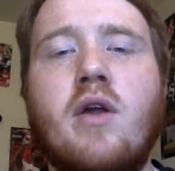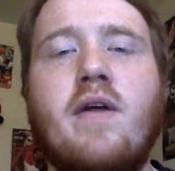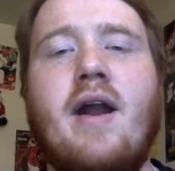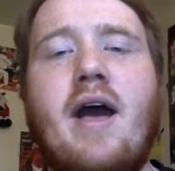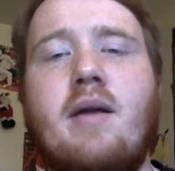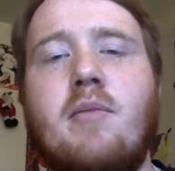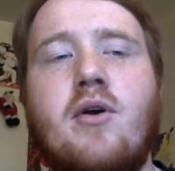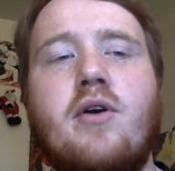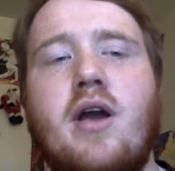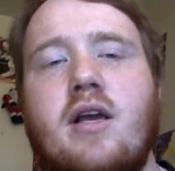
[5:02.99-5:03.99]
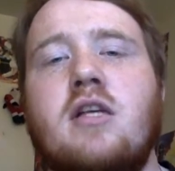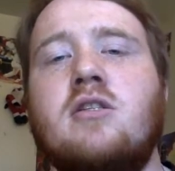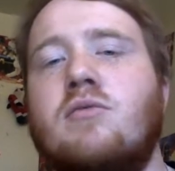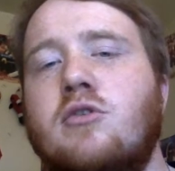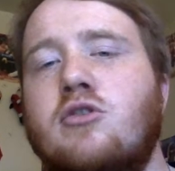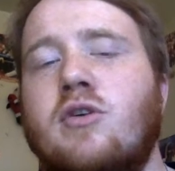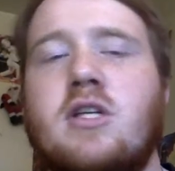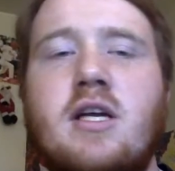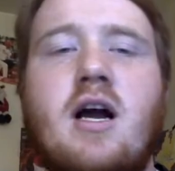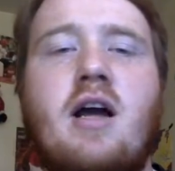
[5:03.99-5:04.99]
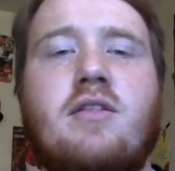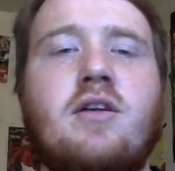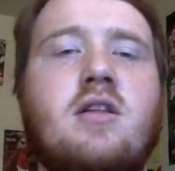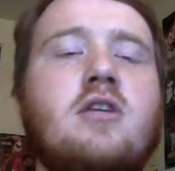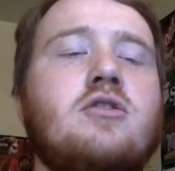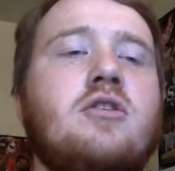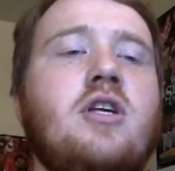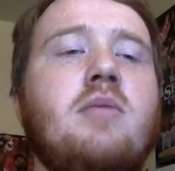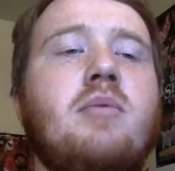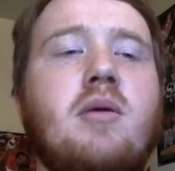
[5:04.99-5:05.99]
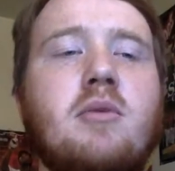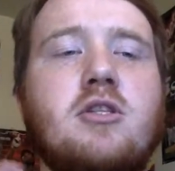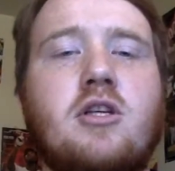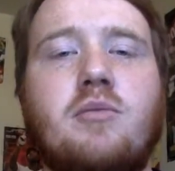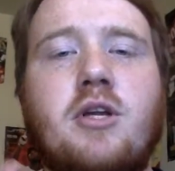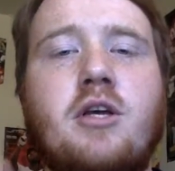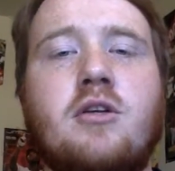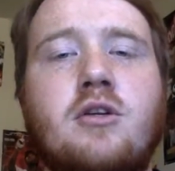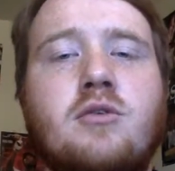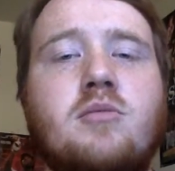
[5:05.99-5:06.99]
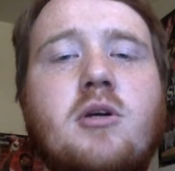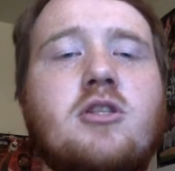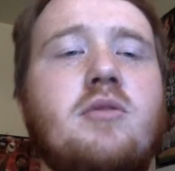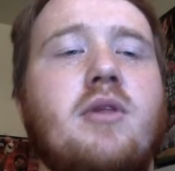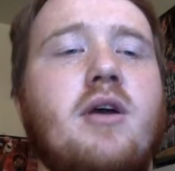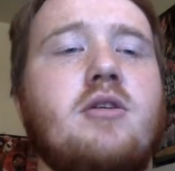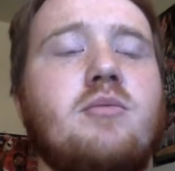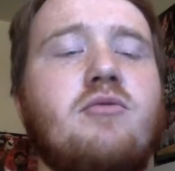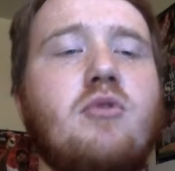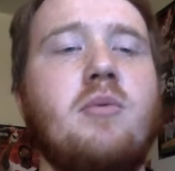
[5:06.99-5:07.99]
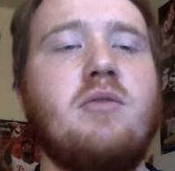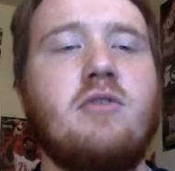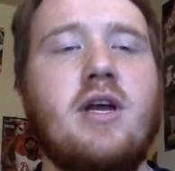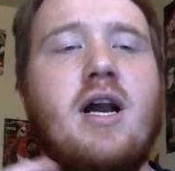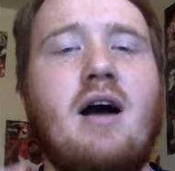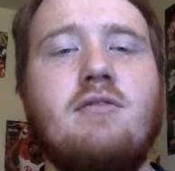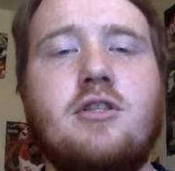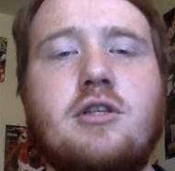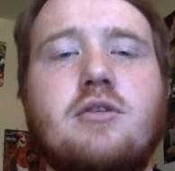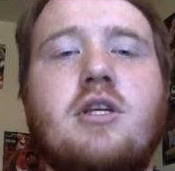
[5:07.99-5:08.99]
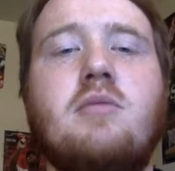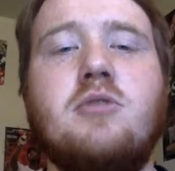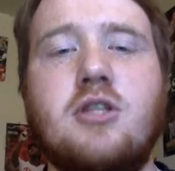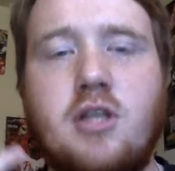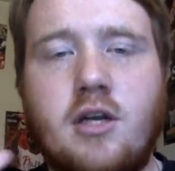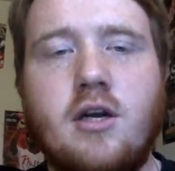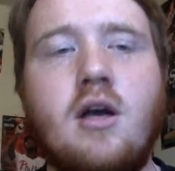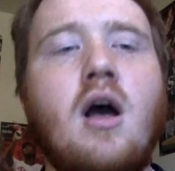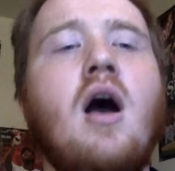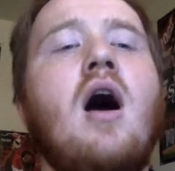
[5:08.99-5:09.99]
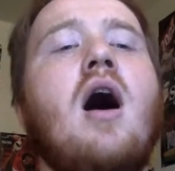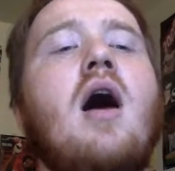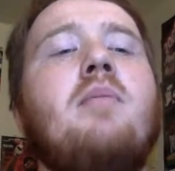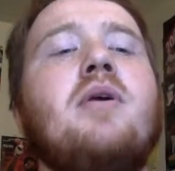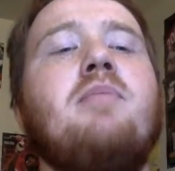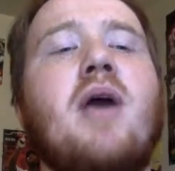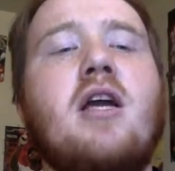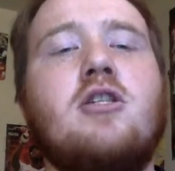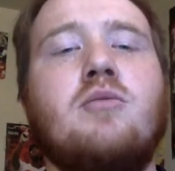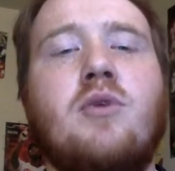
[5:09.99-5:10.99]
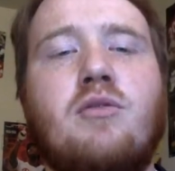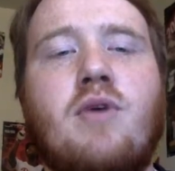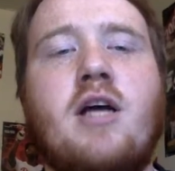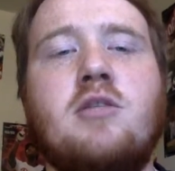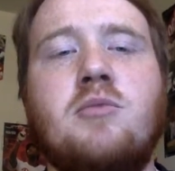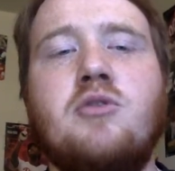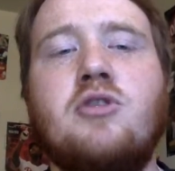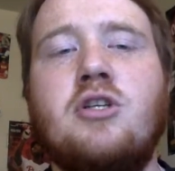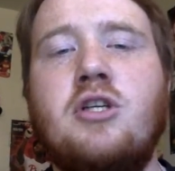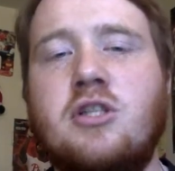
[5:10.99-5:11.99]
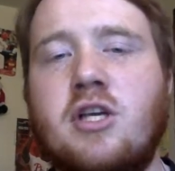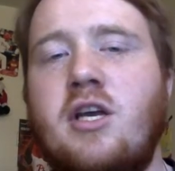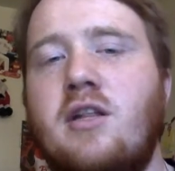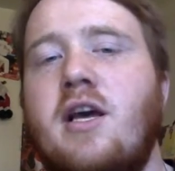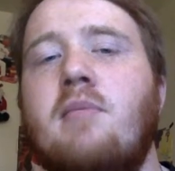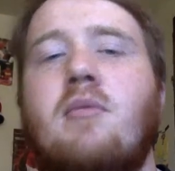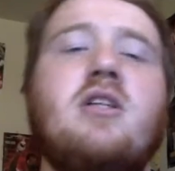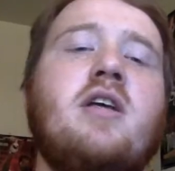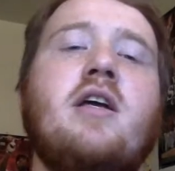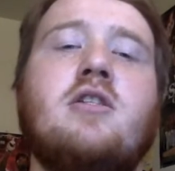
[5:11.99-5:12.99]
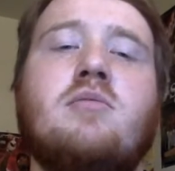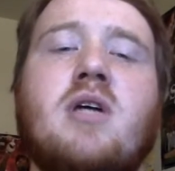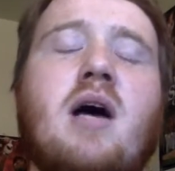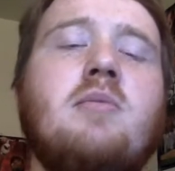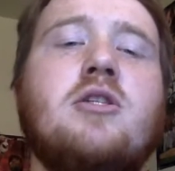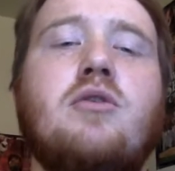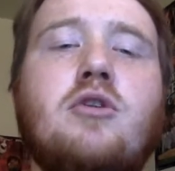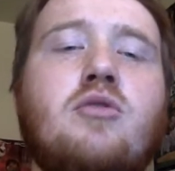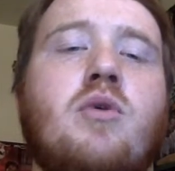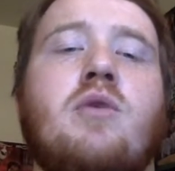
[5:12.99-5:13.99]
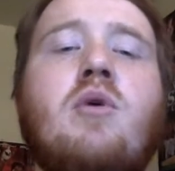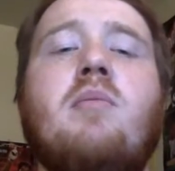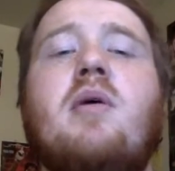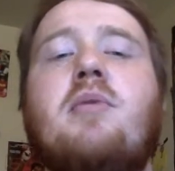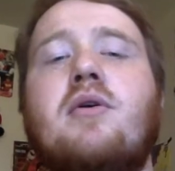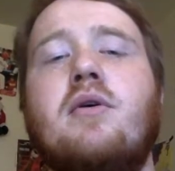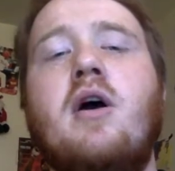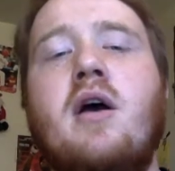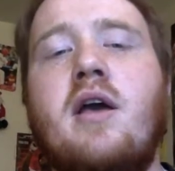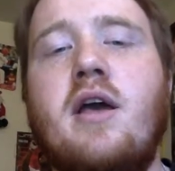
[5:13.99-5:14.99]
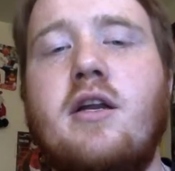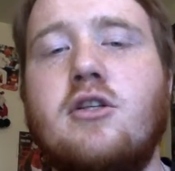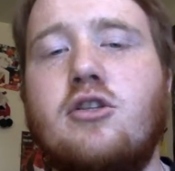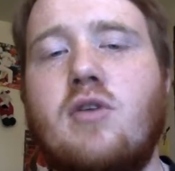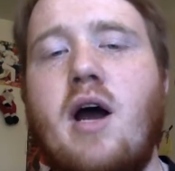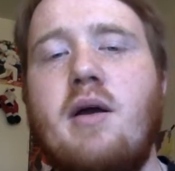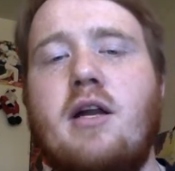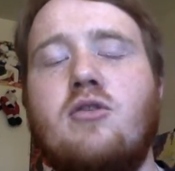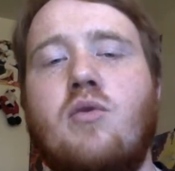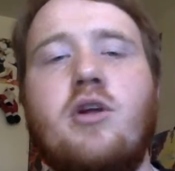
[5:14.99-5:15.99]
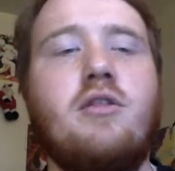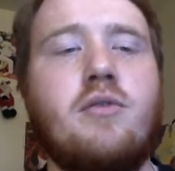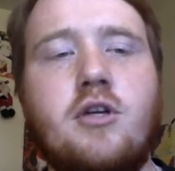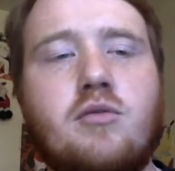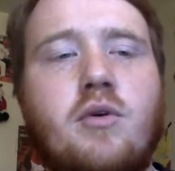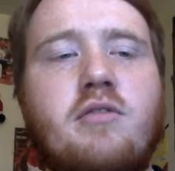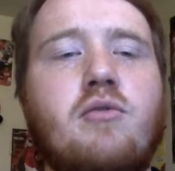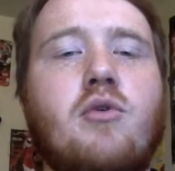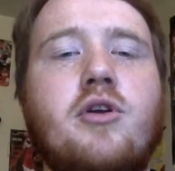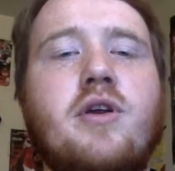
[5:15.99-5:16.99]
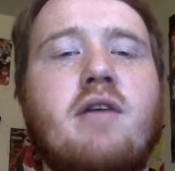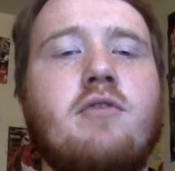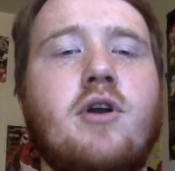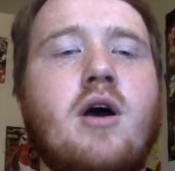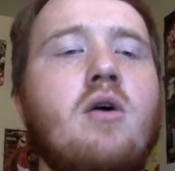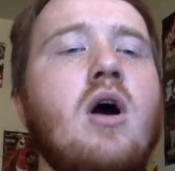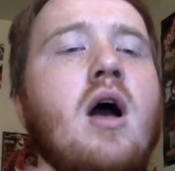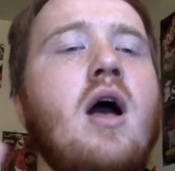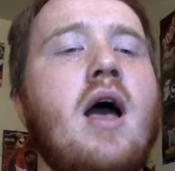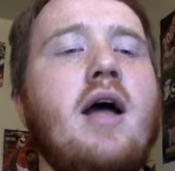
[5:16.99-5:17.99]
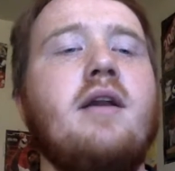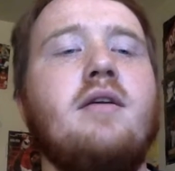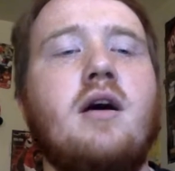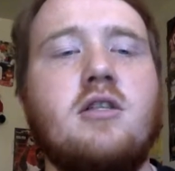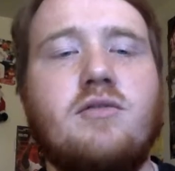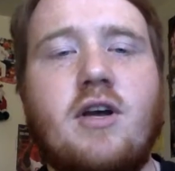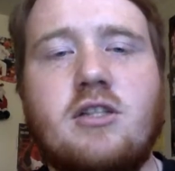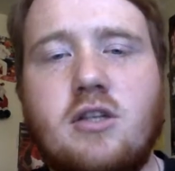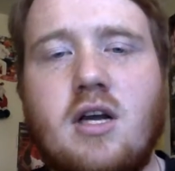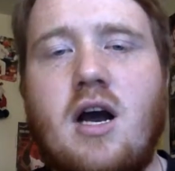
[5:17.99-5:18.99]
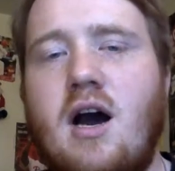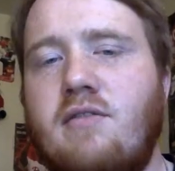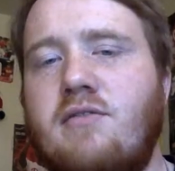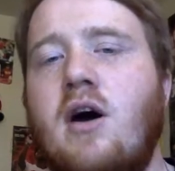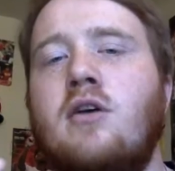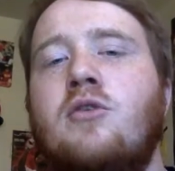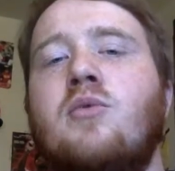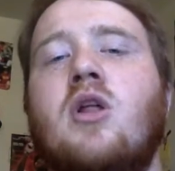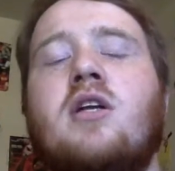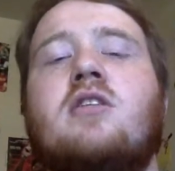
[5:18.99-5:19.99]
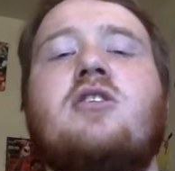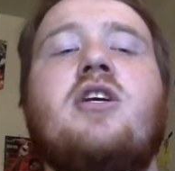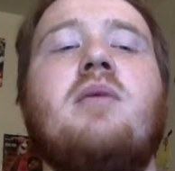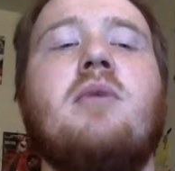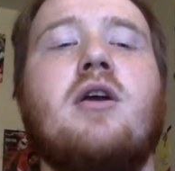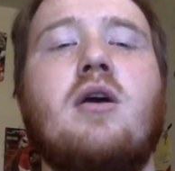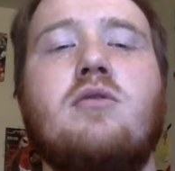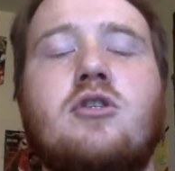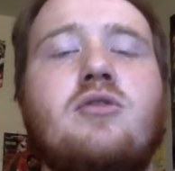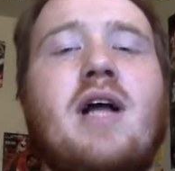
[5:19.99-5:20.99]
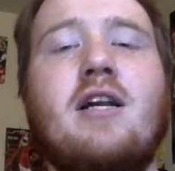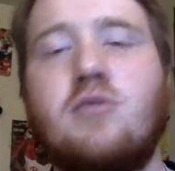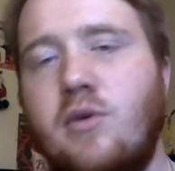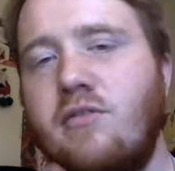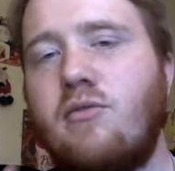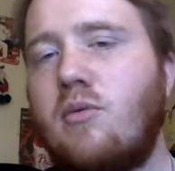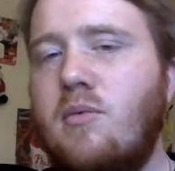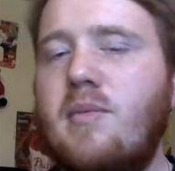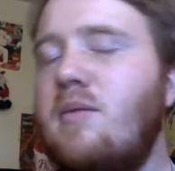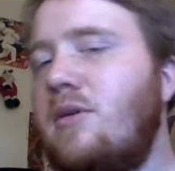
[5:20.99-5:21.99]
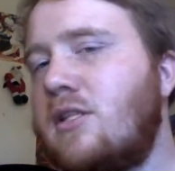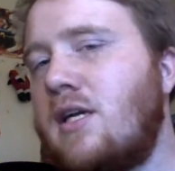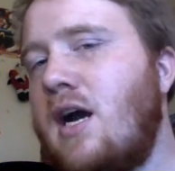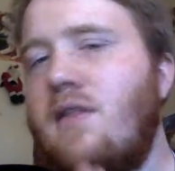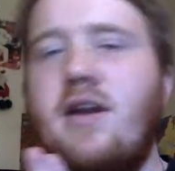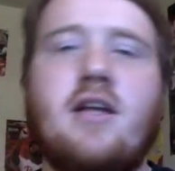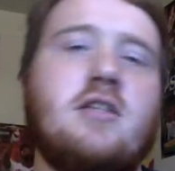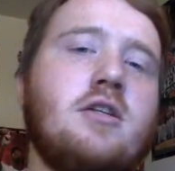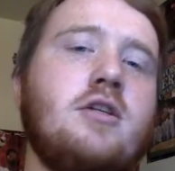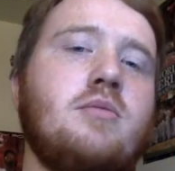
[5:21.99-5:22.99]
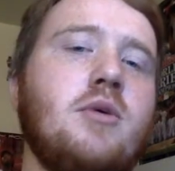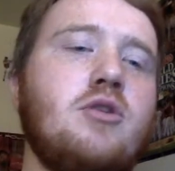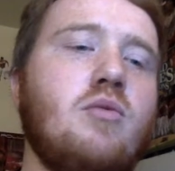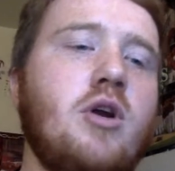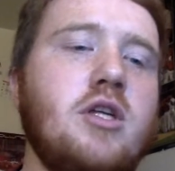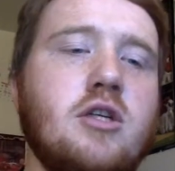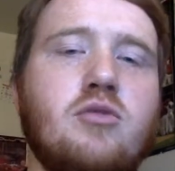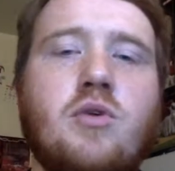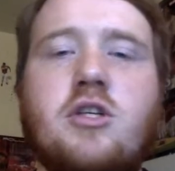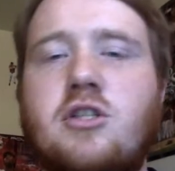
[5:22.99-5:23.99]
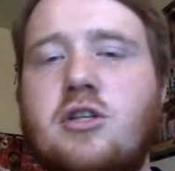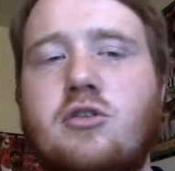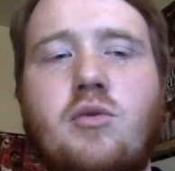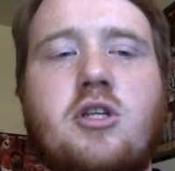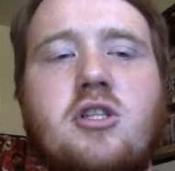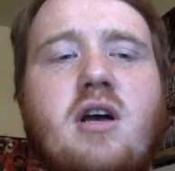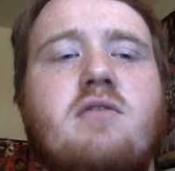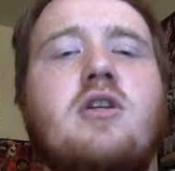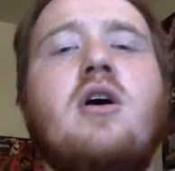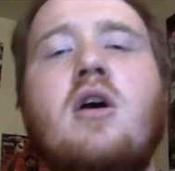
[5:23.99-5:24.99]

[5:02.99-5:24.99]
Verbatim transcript: And then Adam Erne, he's a restricted guy. I think they should keep him and see what he can do, especially with how he's performing of late. Obviously, or keep Zadina. Be patient with Rasmussen. He's a kid that might take some time. He's only 21. Maybe he'll hit his stride at 23, 24. You never know. And Svechnikov, you would like to see him get going soon at 24, but maybe he's a guy that hits it in his mid-20s at 26, 27.